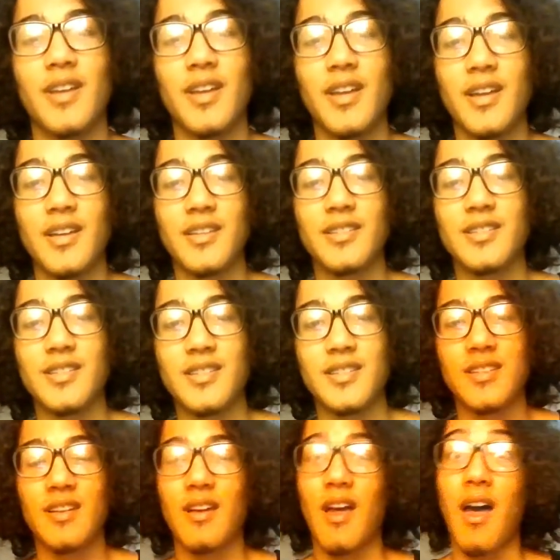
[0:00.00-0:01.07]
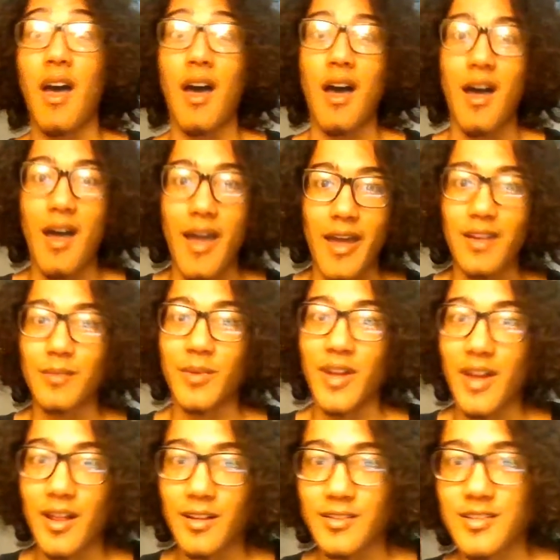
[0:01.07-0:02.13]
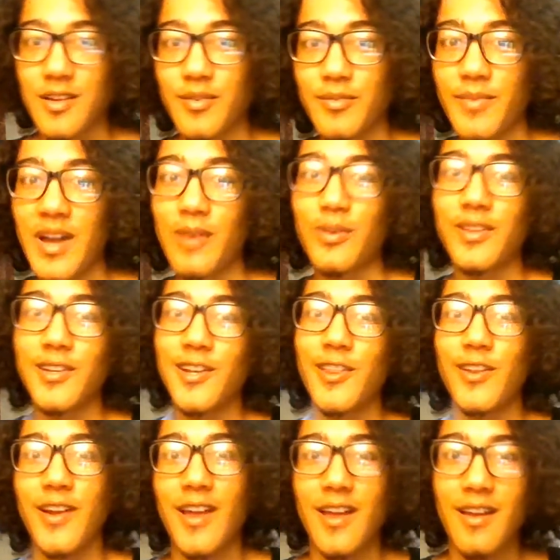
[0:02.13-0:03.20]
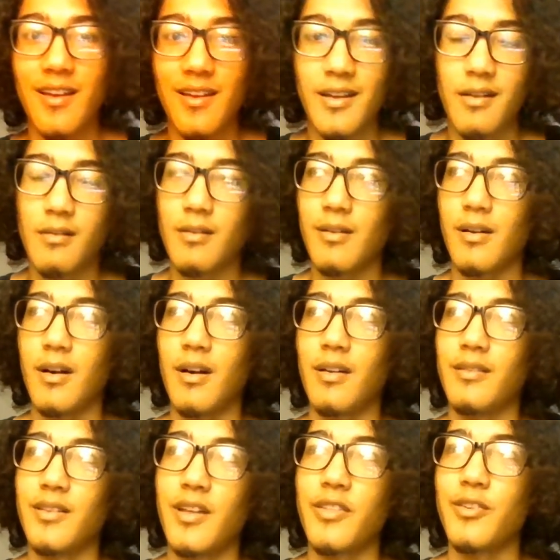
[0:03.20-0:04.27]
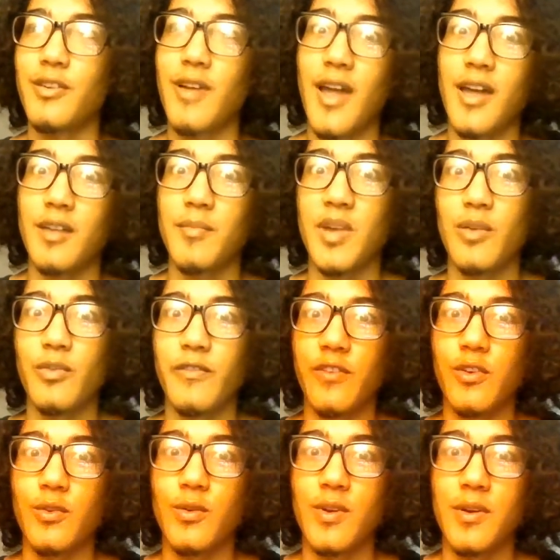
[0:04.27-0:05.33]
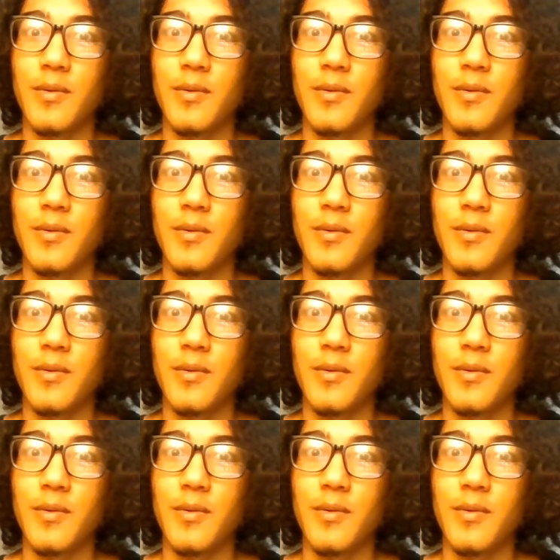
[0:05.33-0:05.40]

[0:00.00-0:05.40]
It's Anime Alex coming back with another anime review.